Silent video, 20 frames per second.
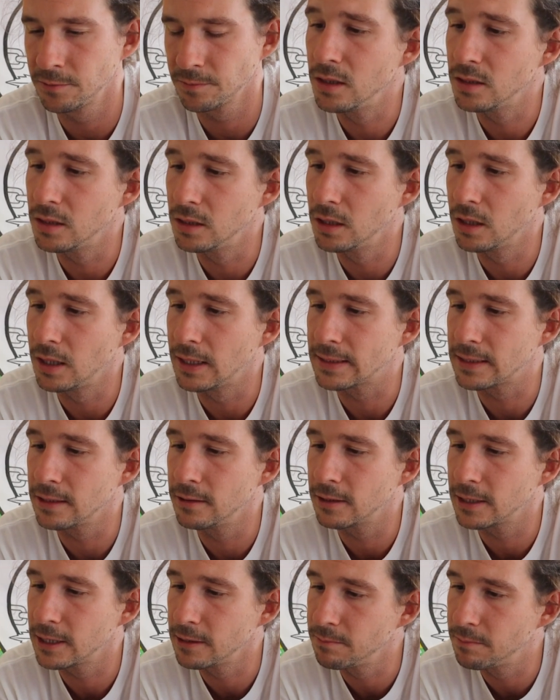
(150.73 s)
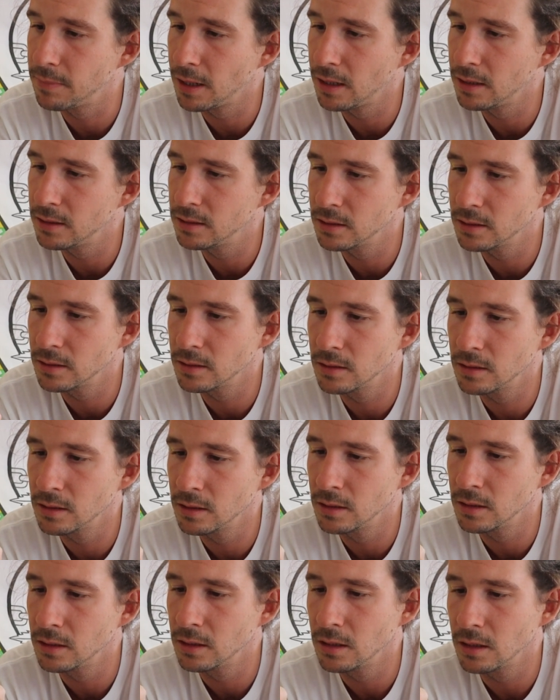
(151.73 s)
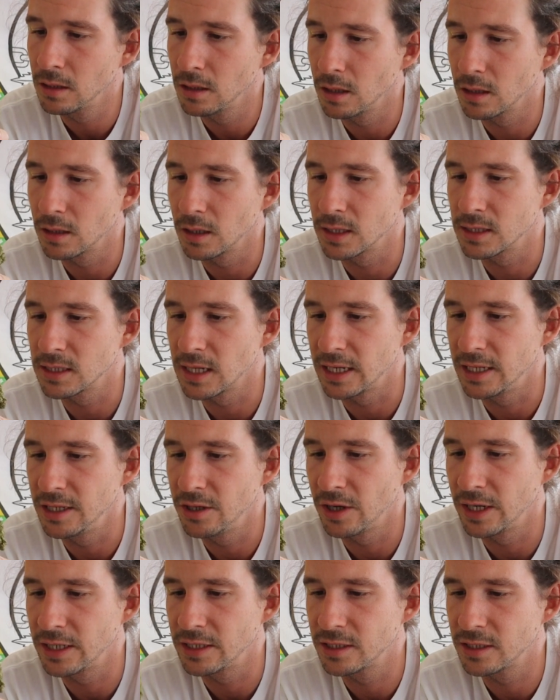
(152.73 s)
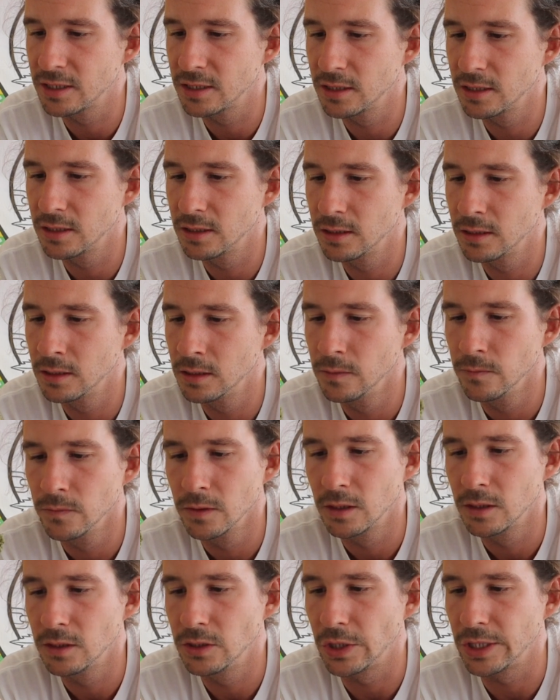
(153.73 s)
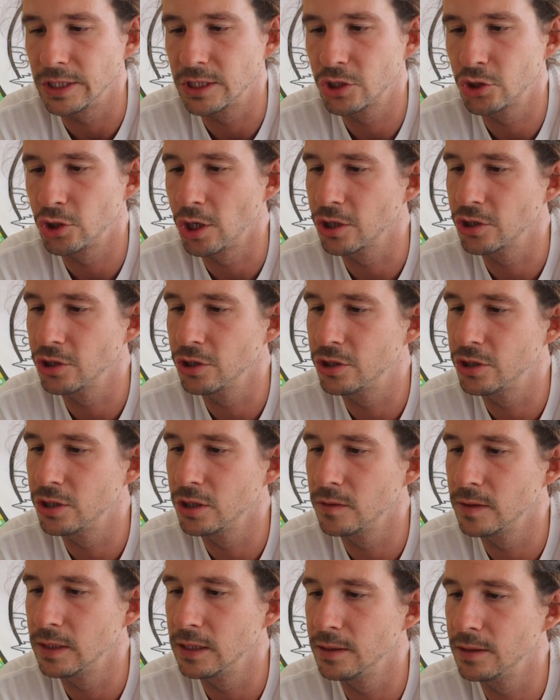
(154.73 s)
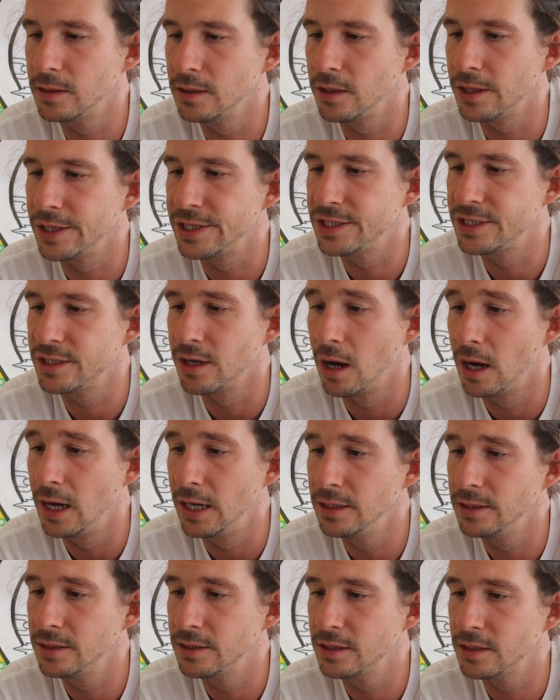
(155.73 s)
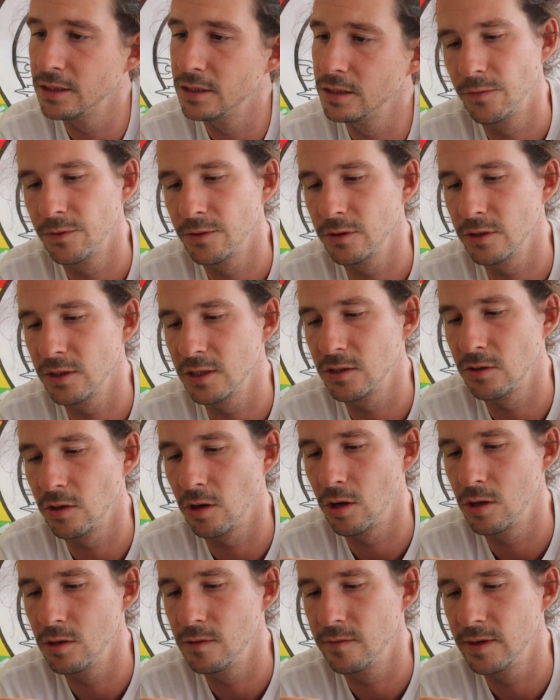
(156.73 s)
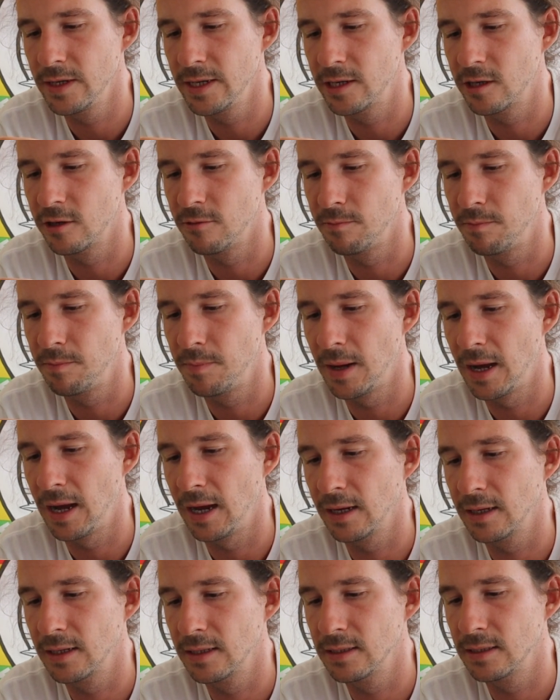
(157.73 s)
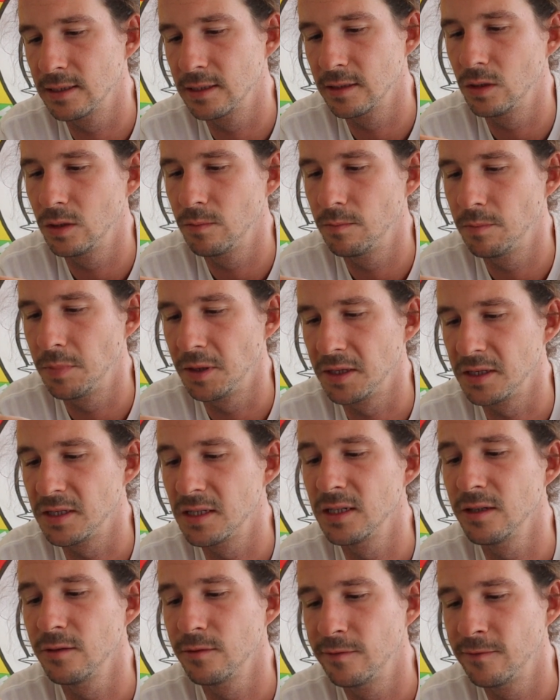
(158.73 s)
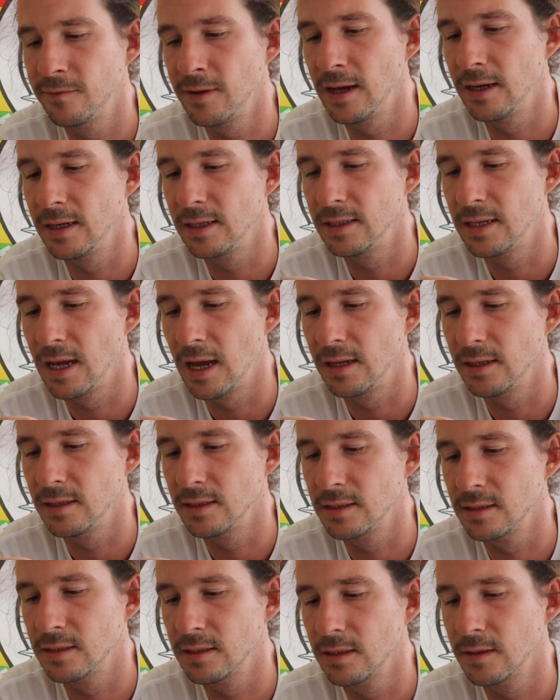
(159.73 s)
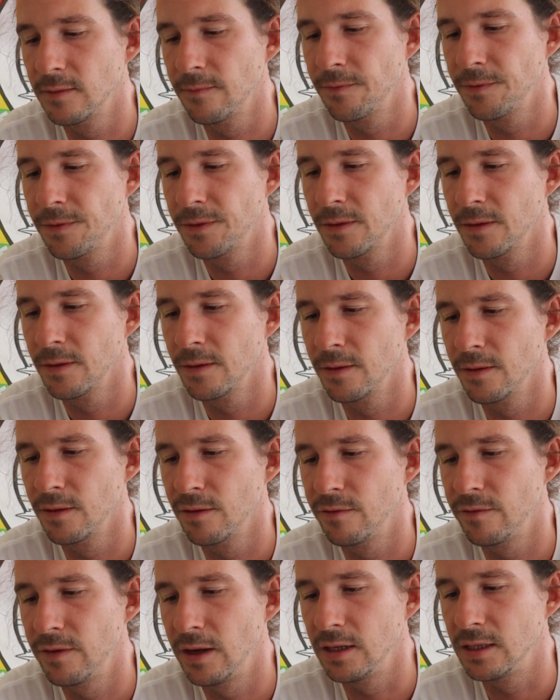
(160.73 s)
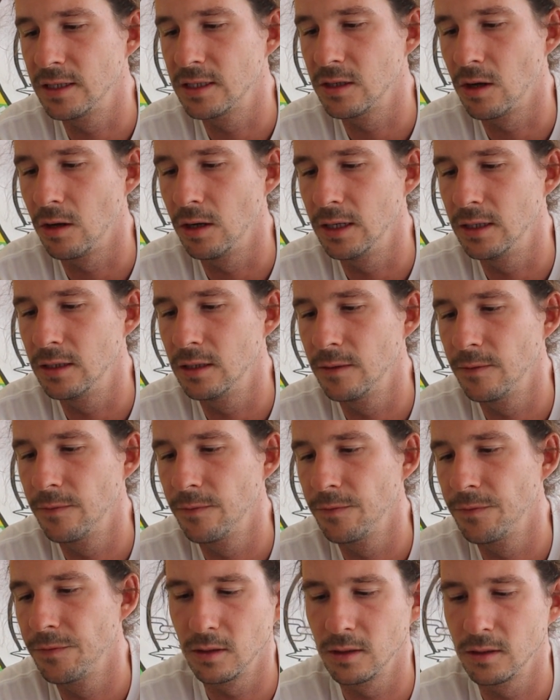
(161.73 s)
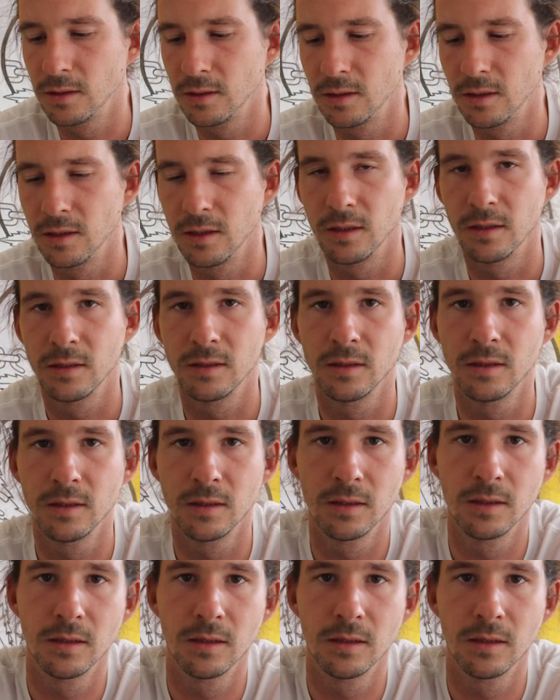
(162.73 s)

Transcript: It's a nice looking bud, like I say, nice structure to it, nice size. It's not overly compact, but it's still fairly dense, fairly solid. Listen to this.